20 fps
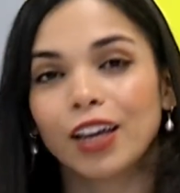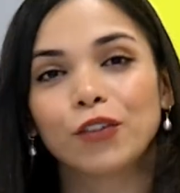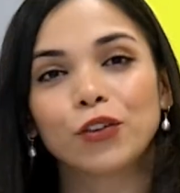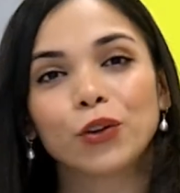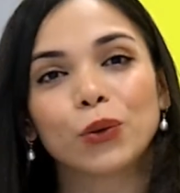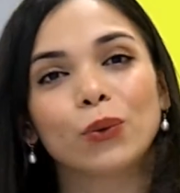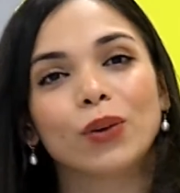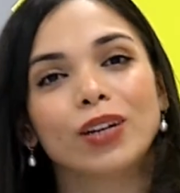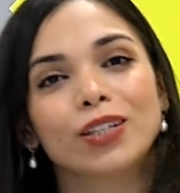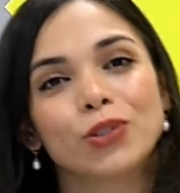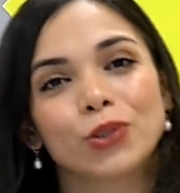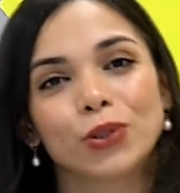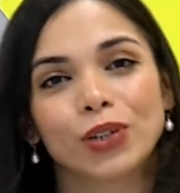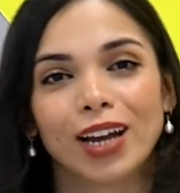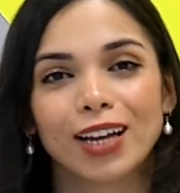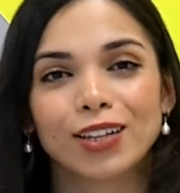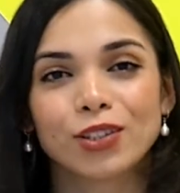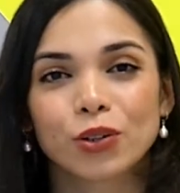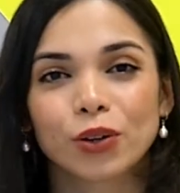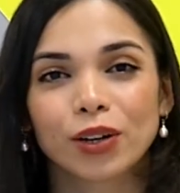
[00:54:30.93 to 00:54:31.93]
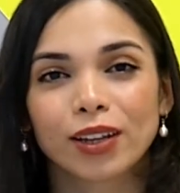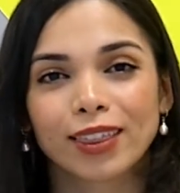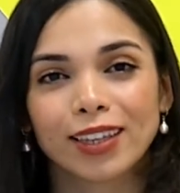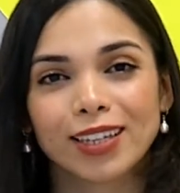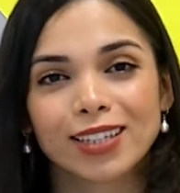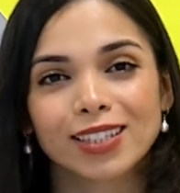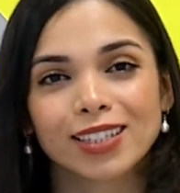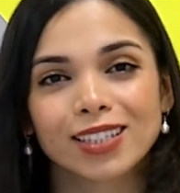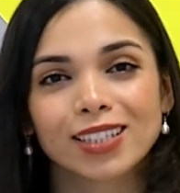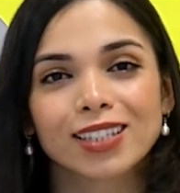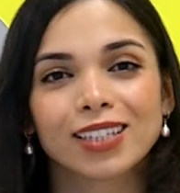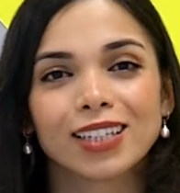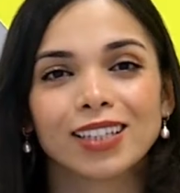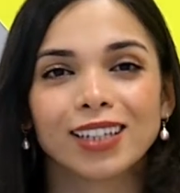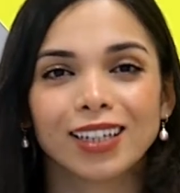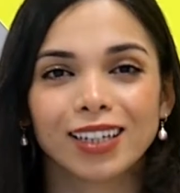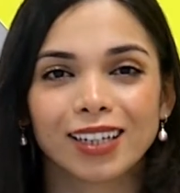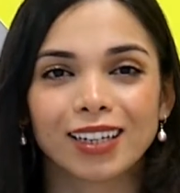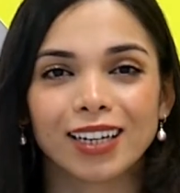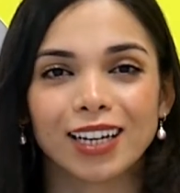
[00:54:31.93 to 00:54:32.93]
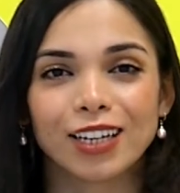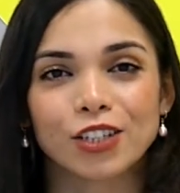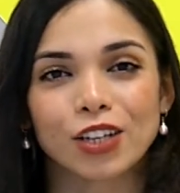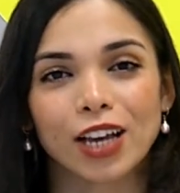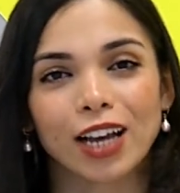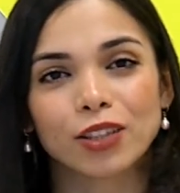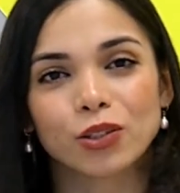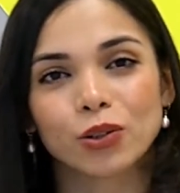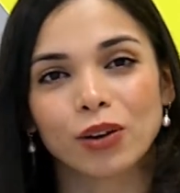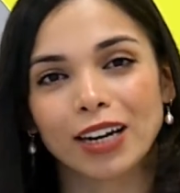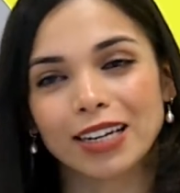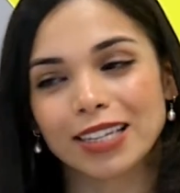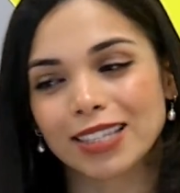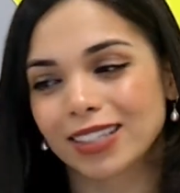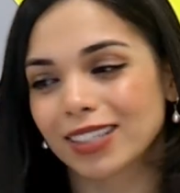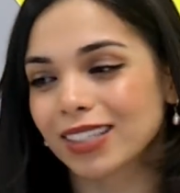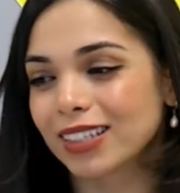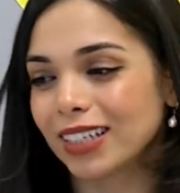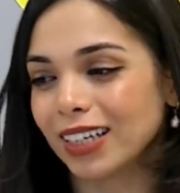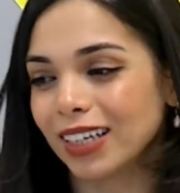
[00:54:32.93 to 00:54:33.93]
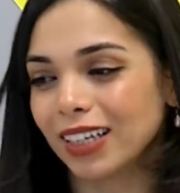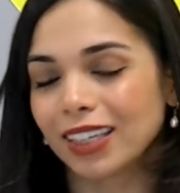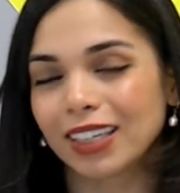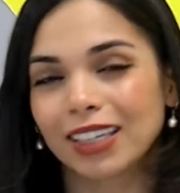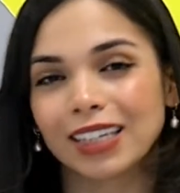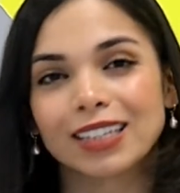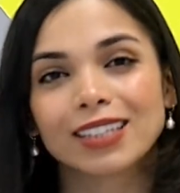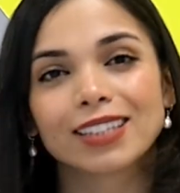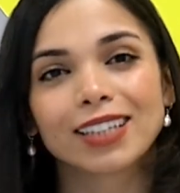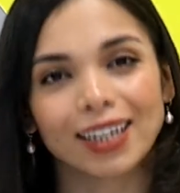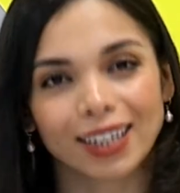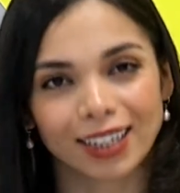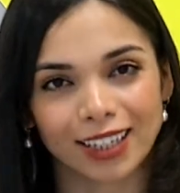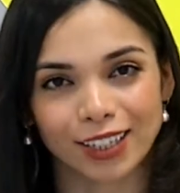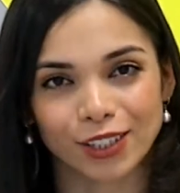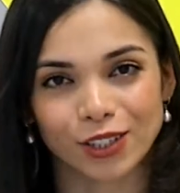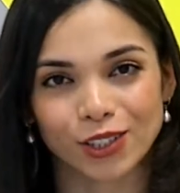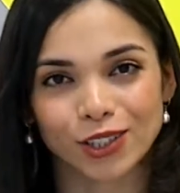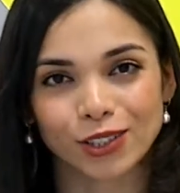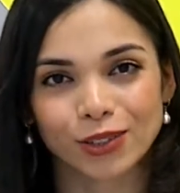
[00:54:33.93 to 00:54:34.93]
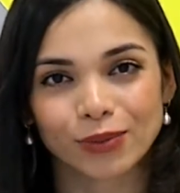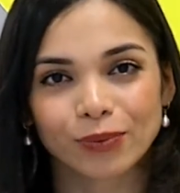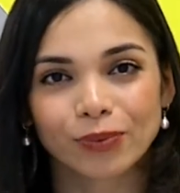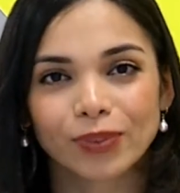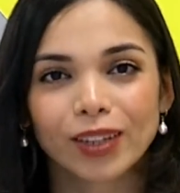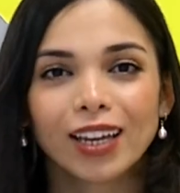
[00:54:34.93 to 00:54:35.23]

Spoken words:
If you want to write your thesis in English and you are studying in Turkish,